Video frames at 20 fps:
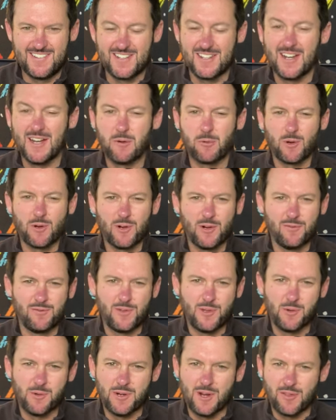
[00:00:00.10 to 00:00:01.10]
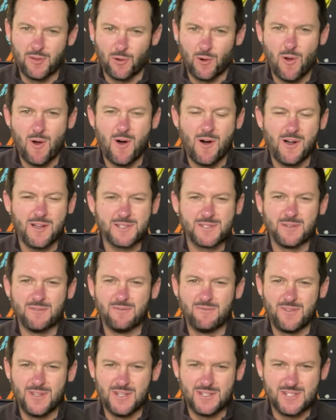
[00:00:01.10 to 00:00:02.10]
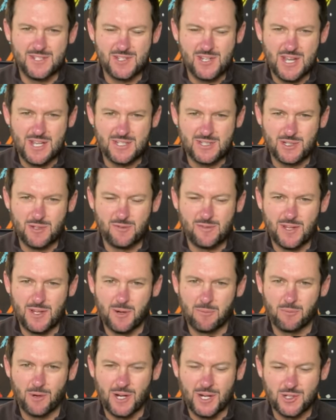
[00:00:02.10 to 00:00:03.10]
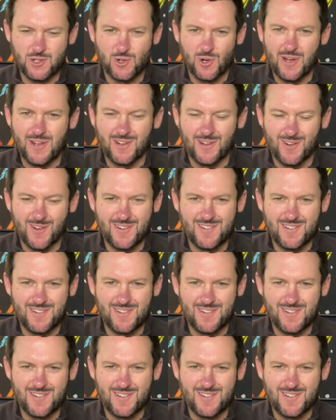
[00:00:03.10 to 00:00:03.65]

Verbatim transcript: Today we're gonna review another awesome vintage SUV on Bring a Trailer.